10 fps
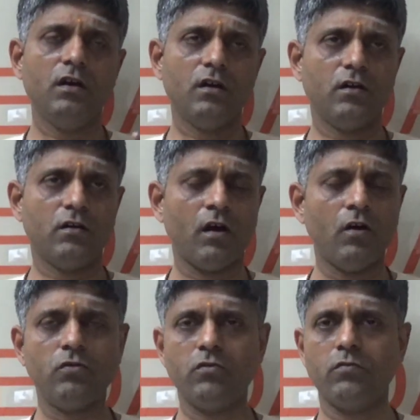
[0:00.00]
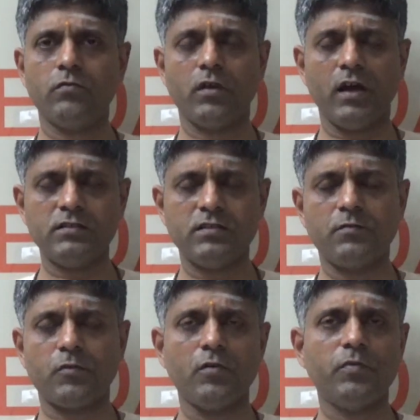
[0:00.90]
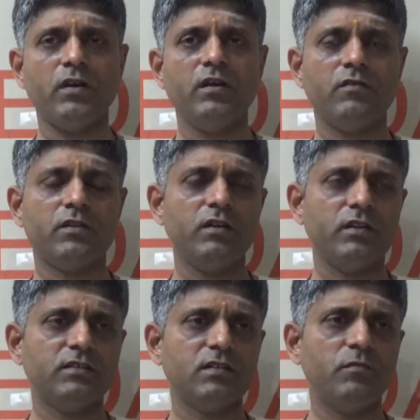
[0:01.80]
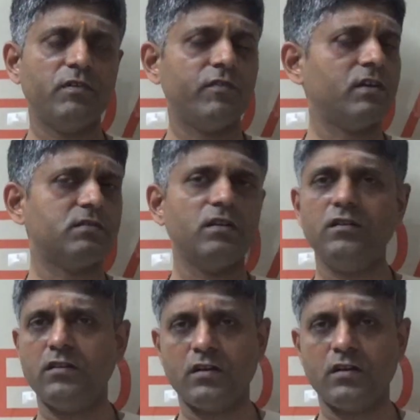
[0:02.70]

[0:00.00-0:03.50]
how to answer properly everything in the exam. If he has done, the